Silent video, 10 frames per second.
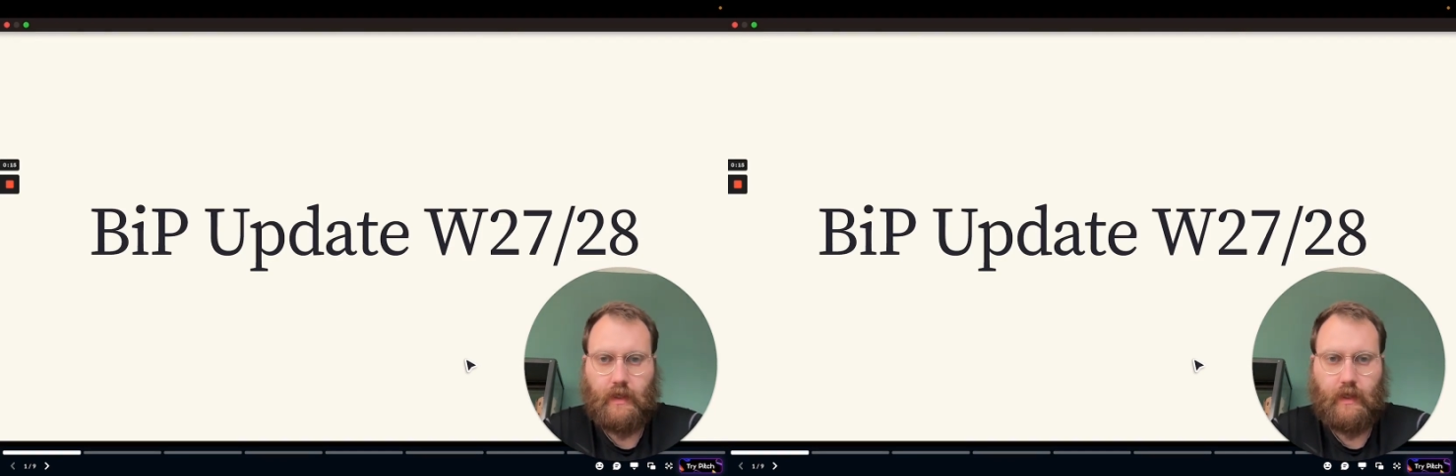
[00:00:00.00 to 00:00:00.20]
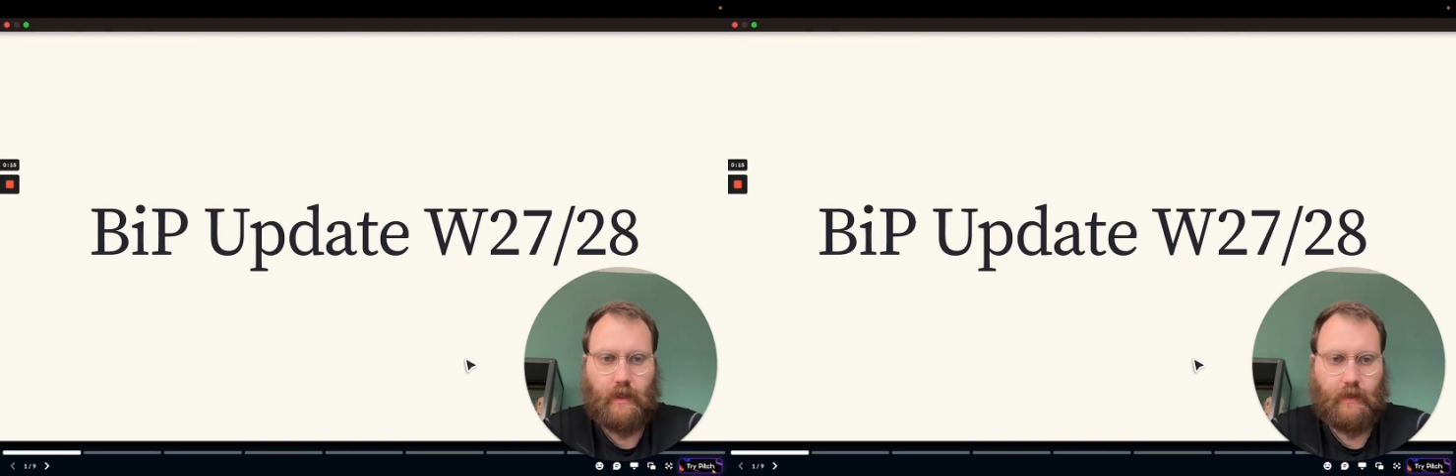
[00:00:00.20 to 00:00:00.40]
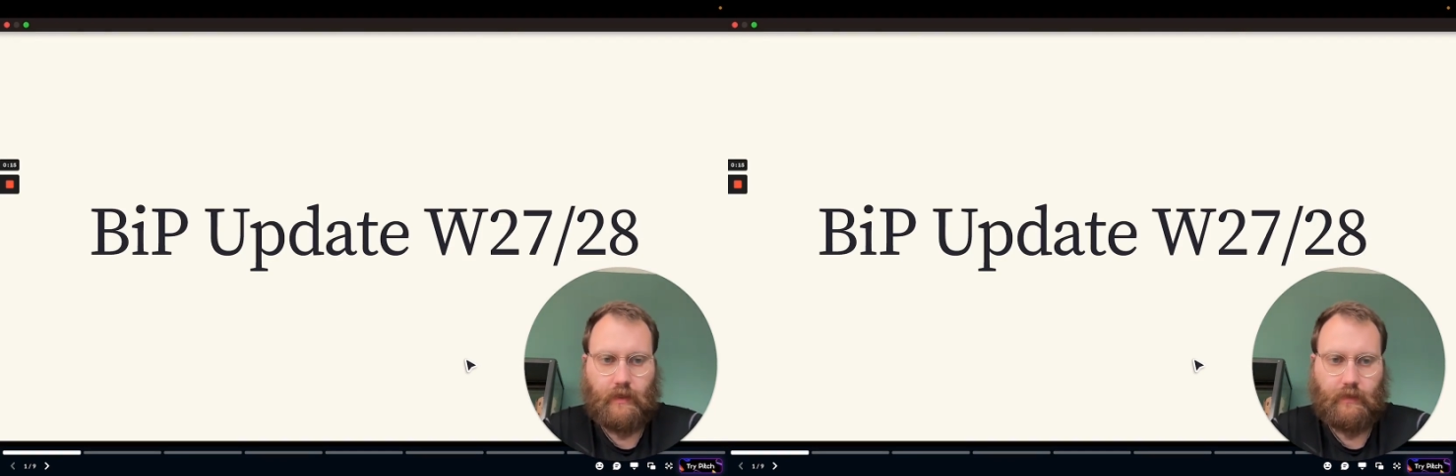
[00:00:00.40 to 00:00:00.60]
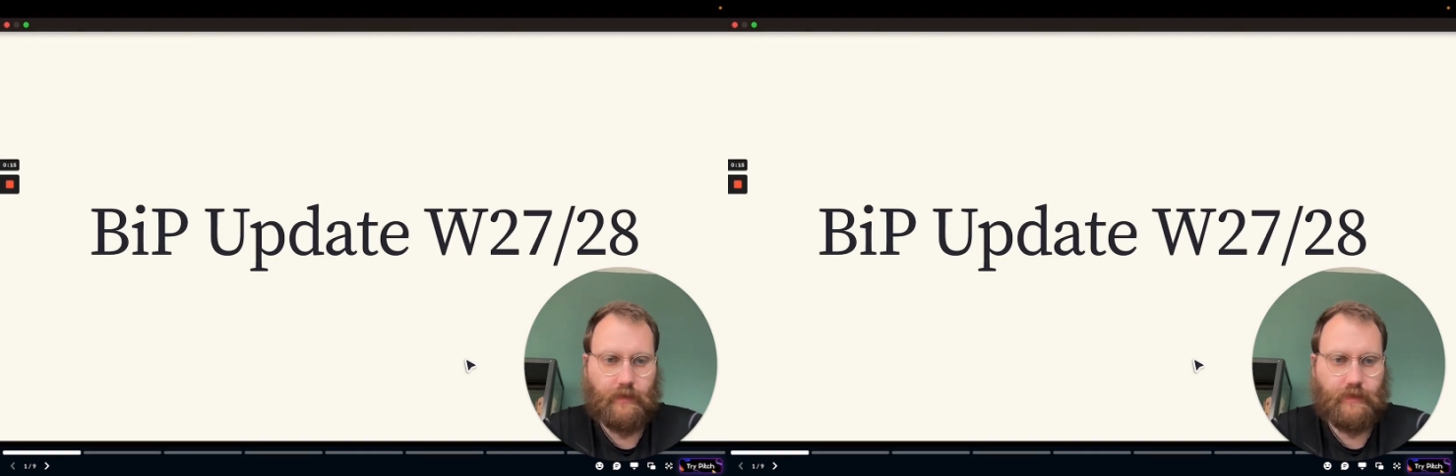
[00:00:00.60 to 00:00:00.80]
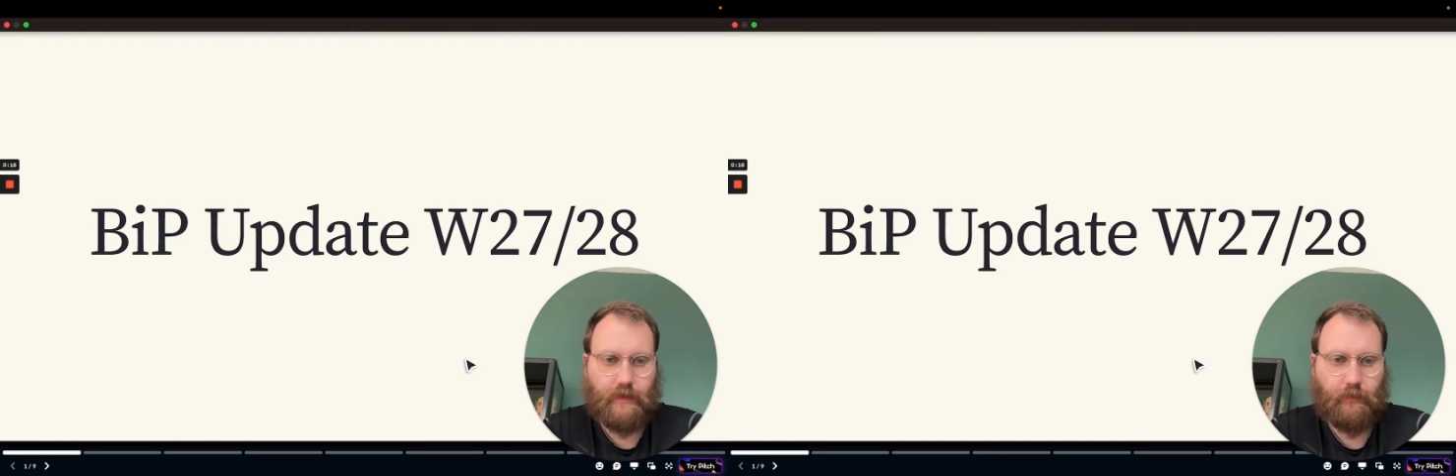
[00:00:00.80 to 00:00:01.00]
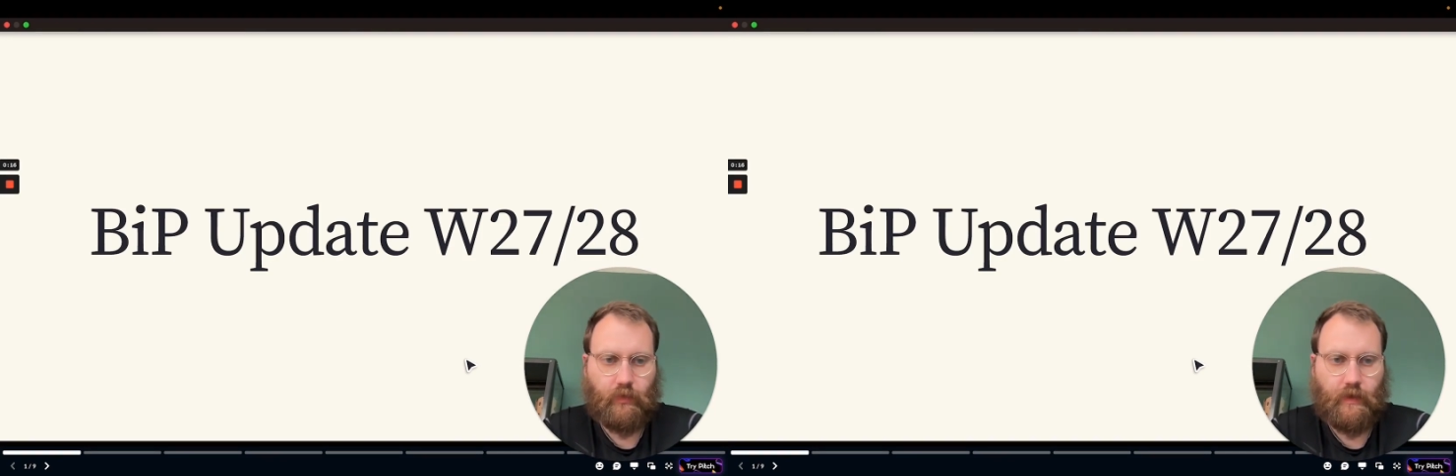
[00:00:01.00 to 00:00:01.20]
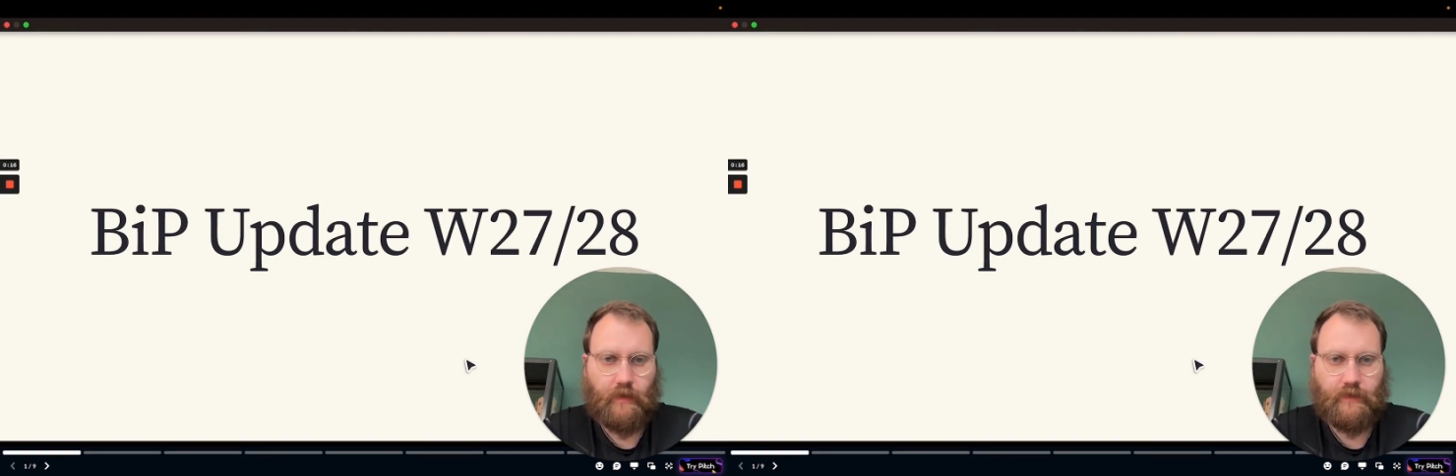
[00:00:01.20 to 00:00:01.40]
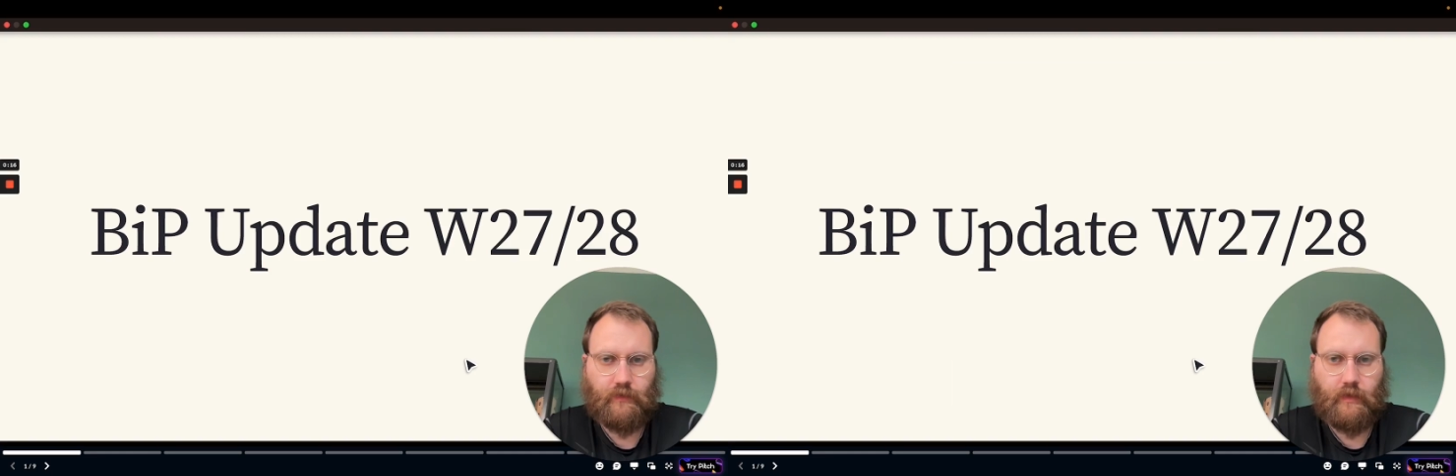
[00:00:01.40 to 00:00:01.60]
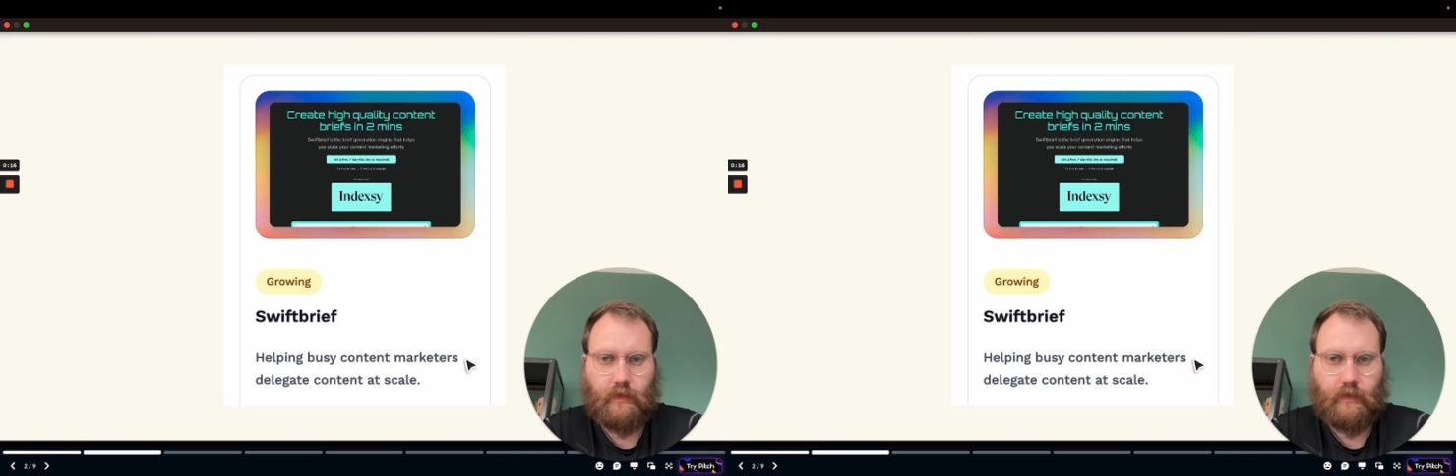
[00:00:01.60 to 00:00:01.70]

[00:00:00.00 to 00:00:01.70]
and yeah, let's jump right into it.